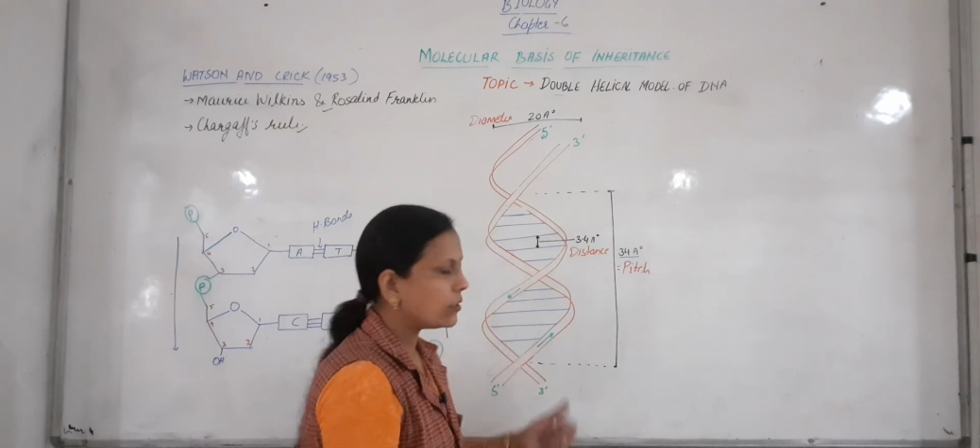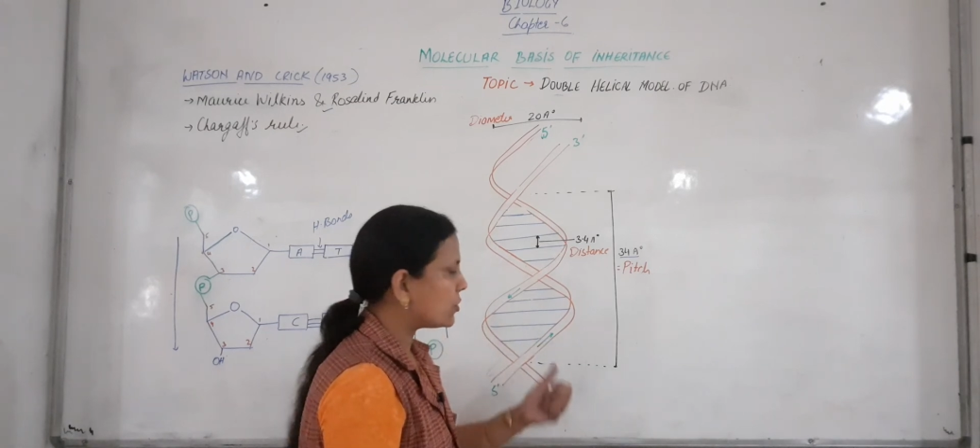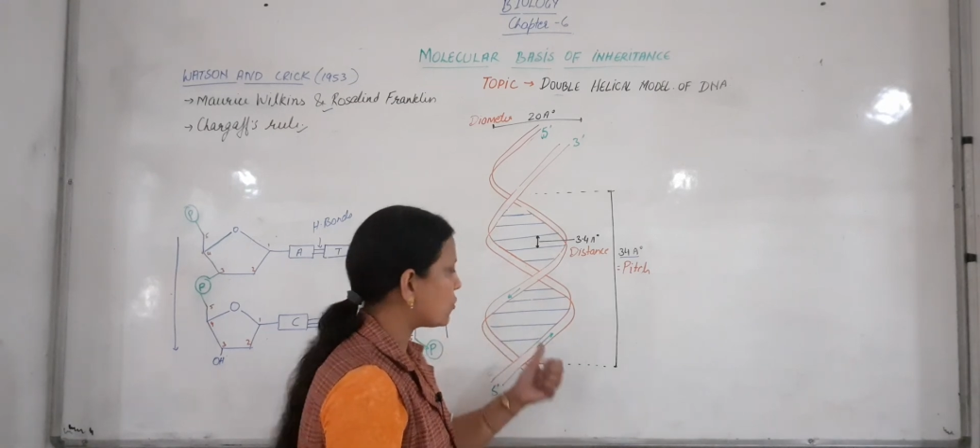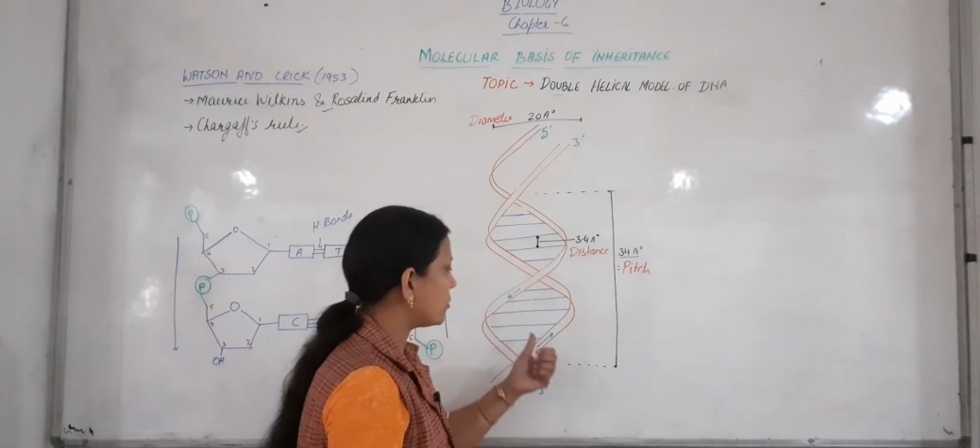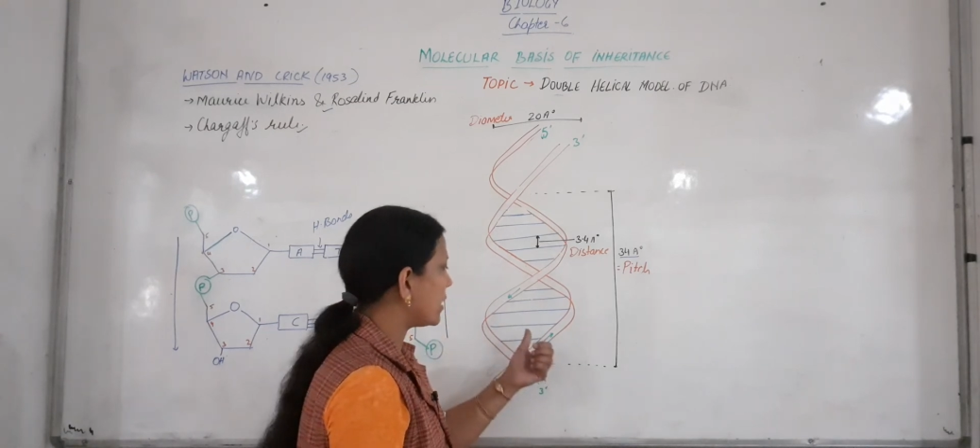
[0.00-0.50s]

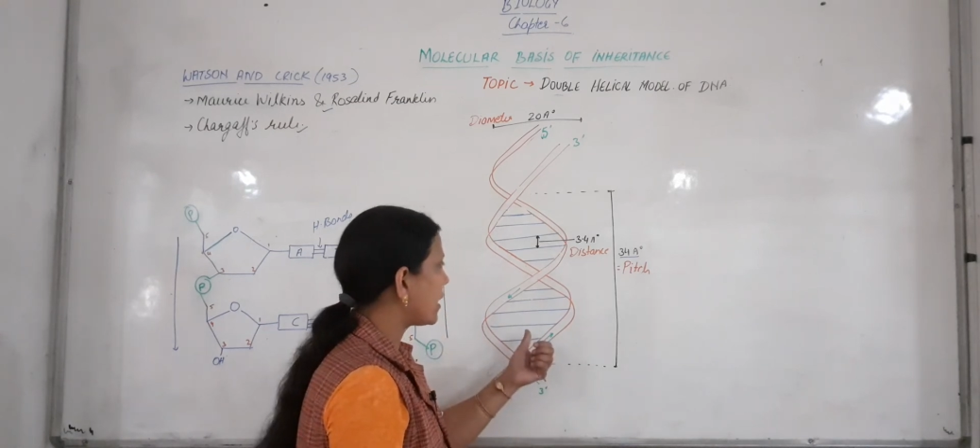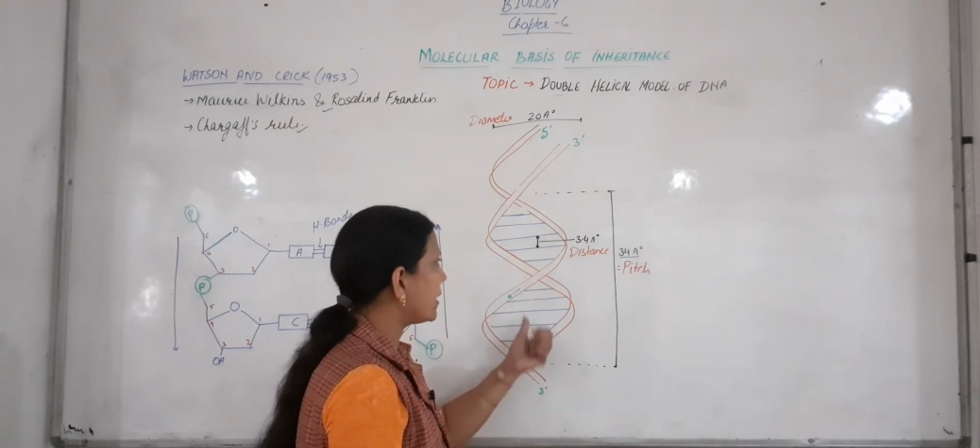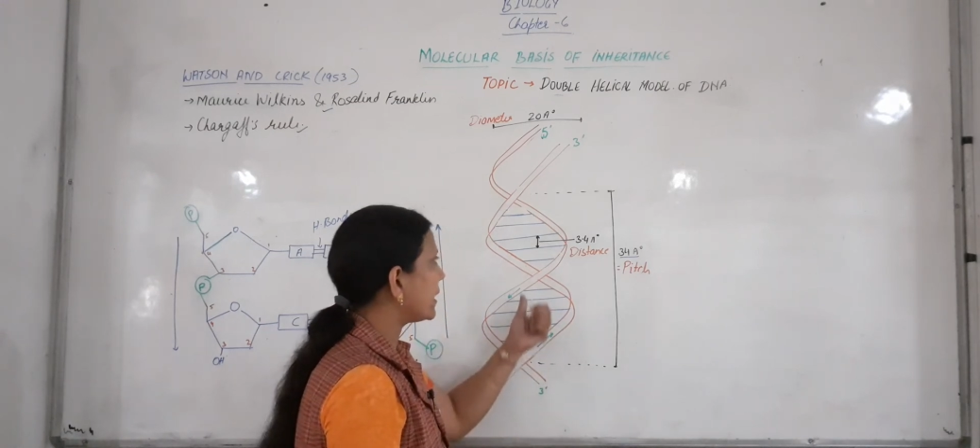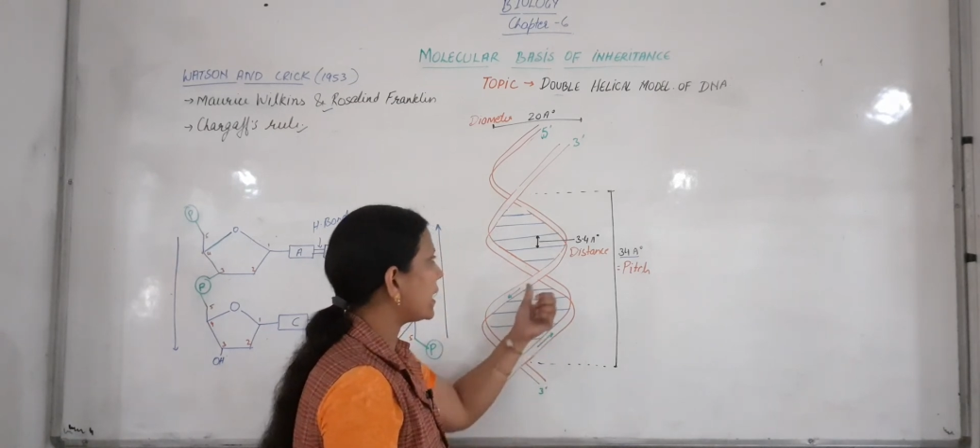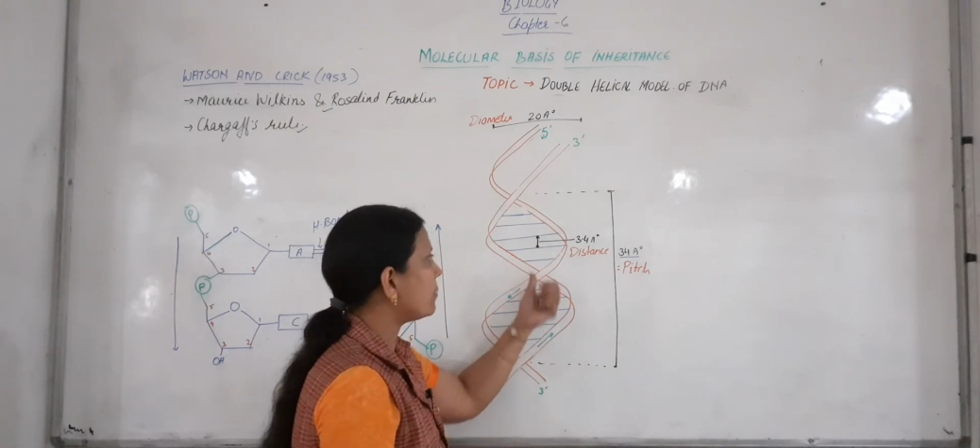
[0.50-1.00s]
So there
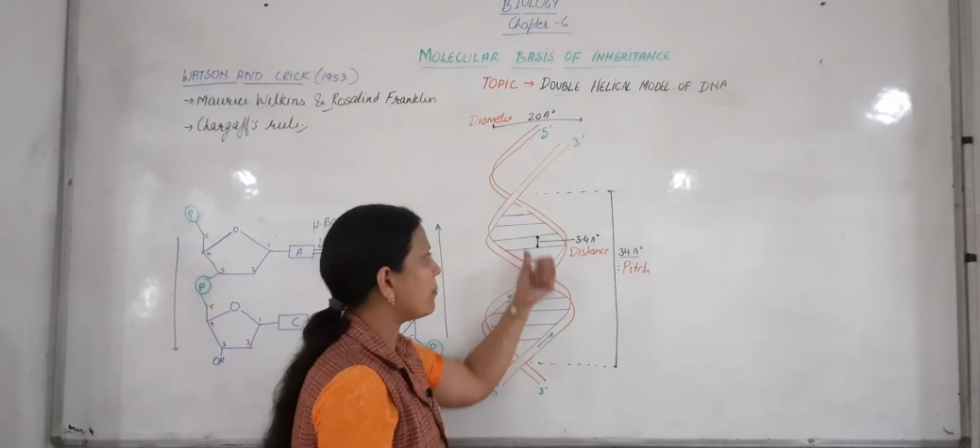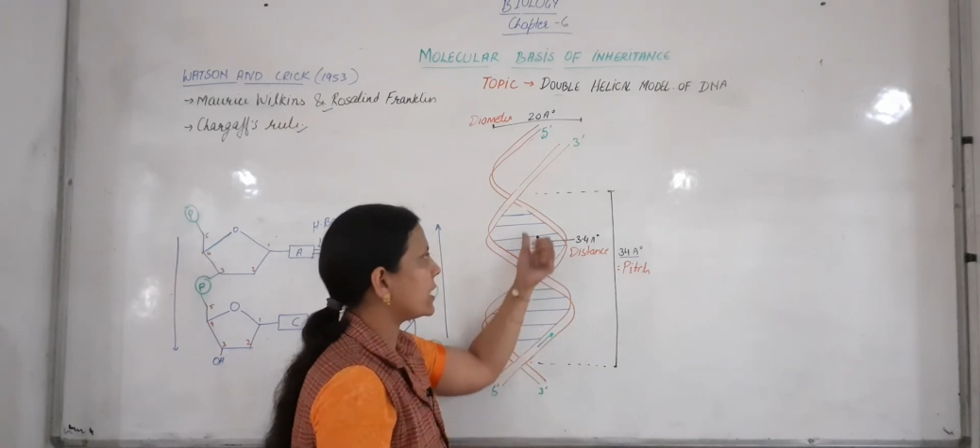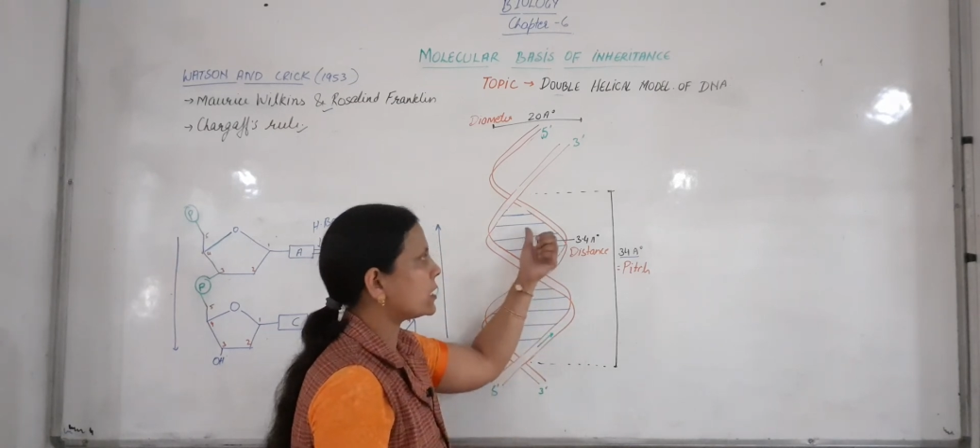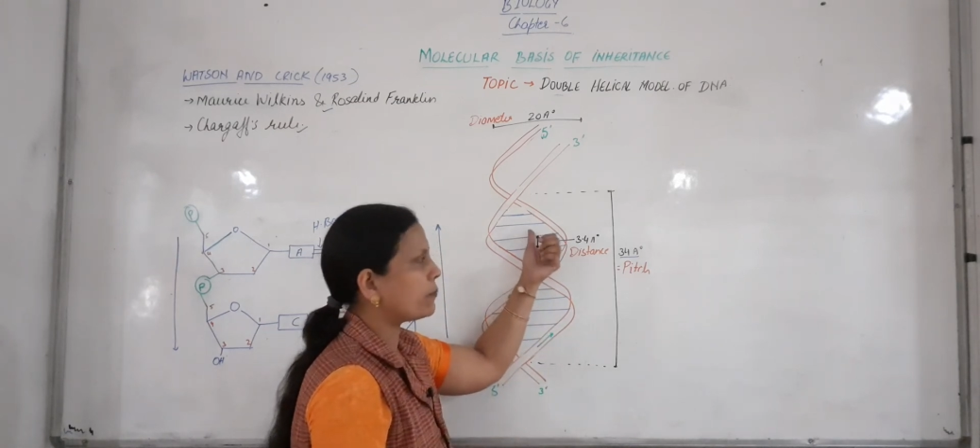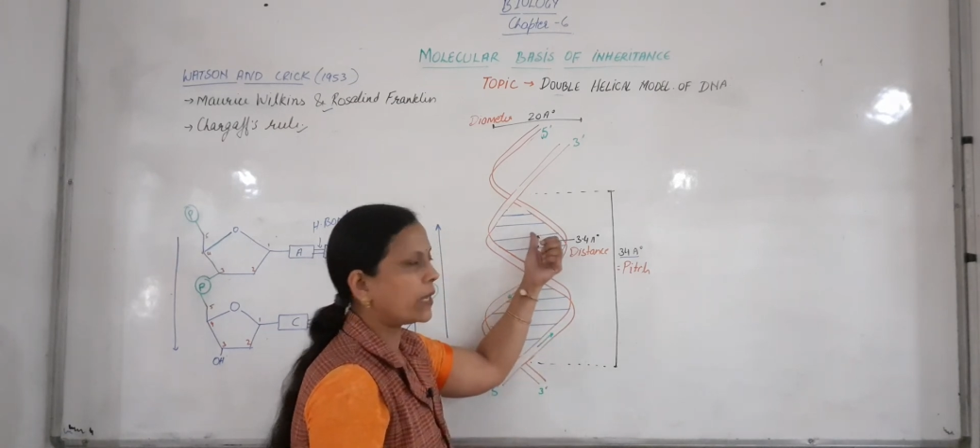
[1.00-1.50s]
are 10
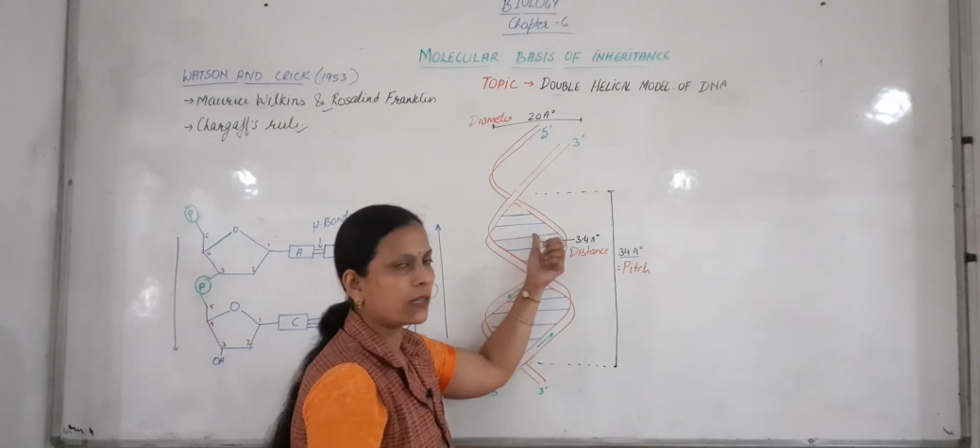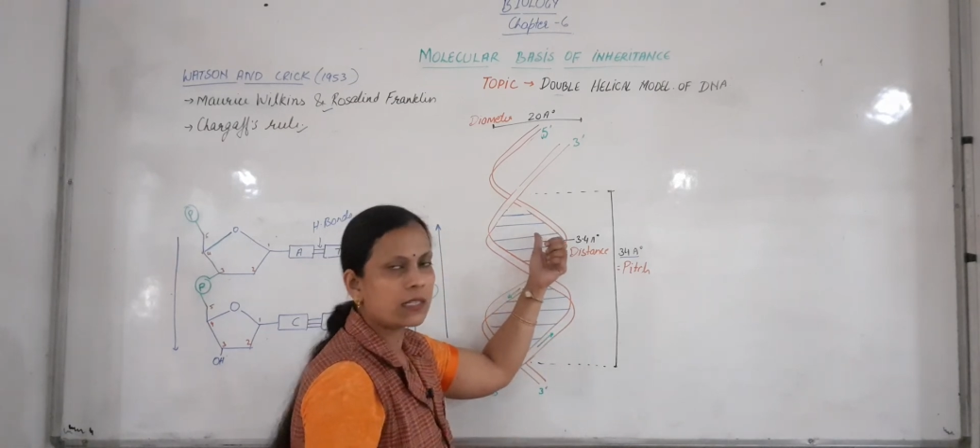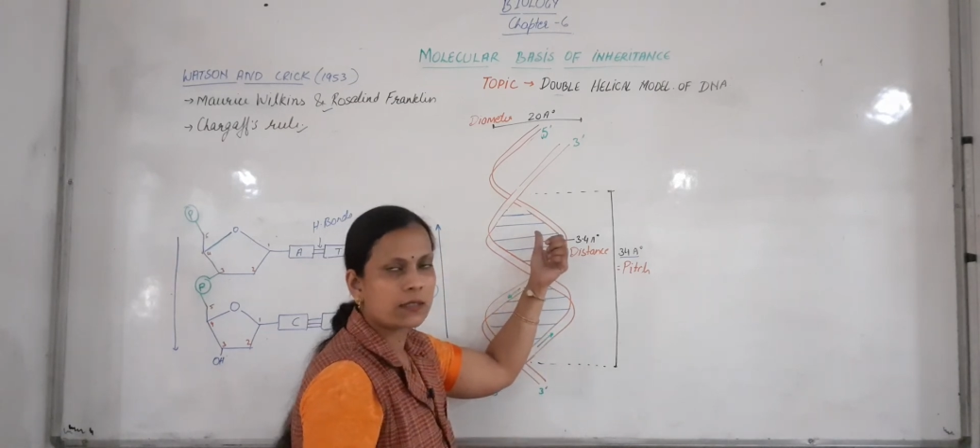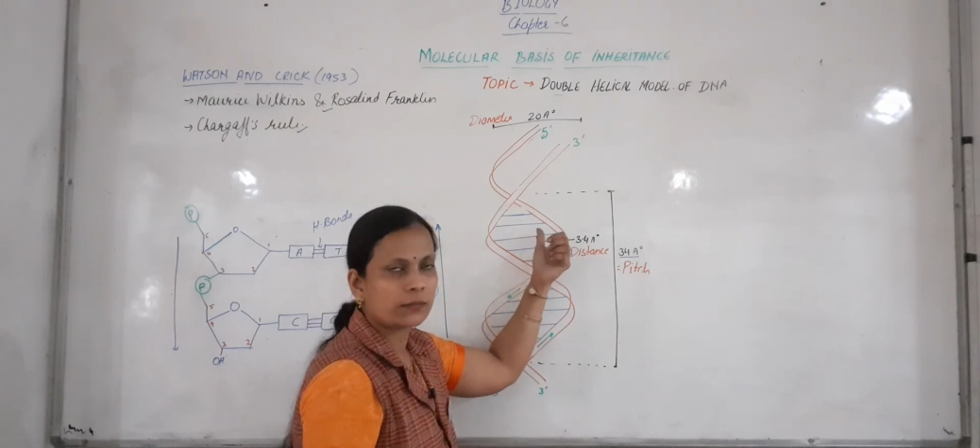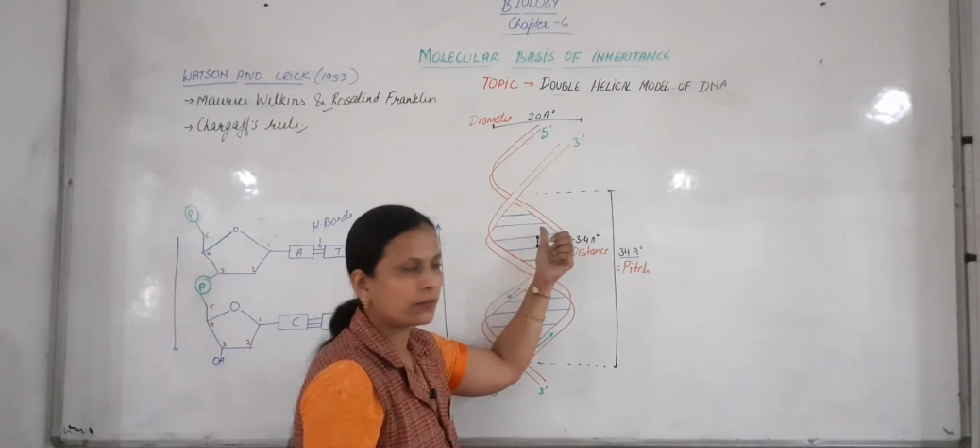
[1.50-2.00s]
base
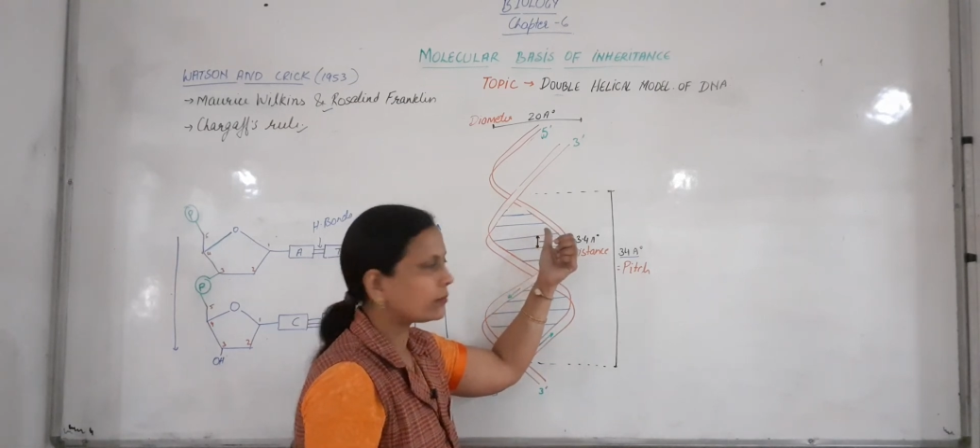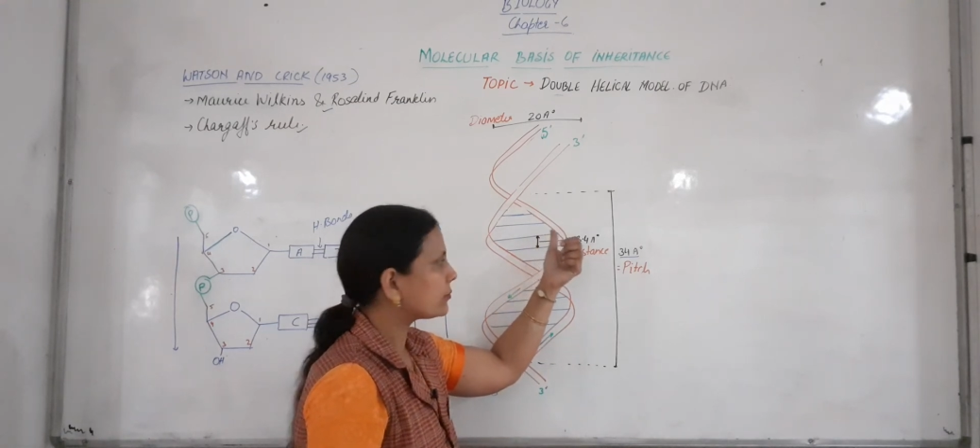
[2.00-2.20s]
pairs.